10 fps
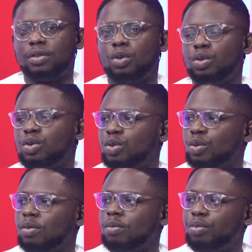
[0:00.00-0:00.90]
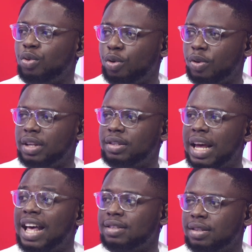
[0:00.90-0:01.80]
good to progress
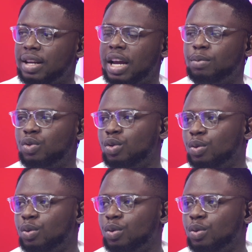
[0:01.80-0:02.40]
as the times do.